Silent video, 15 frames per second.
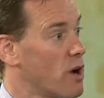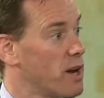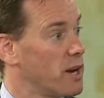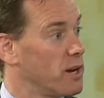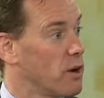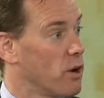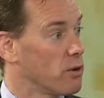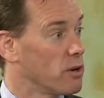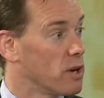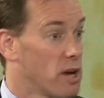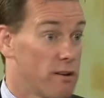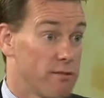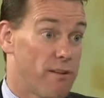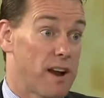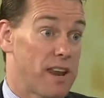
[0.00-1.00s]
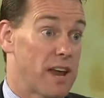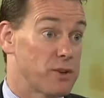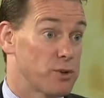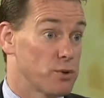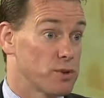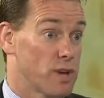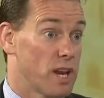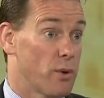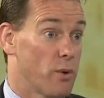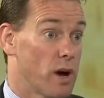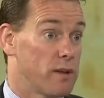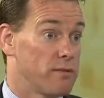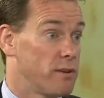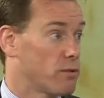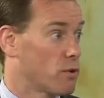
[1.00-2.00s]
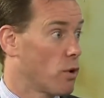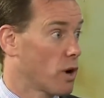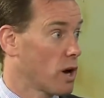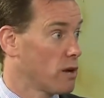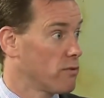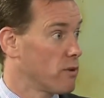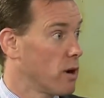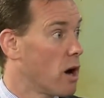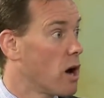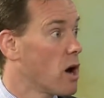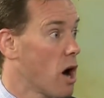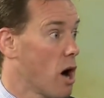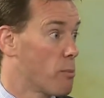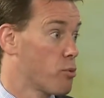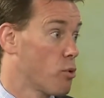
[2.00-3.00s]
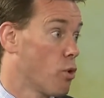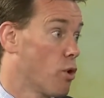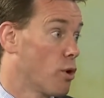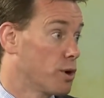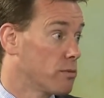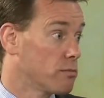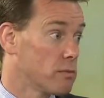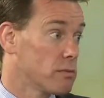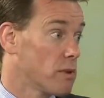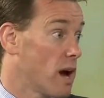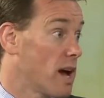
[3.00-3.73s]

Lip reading: financials anyway, if you've got kind of a broad ASX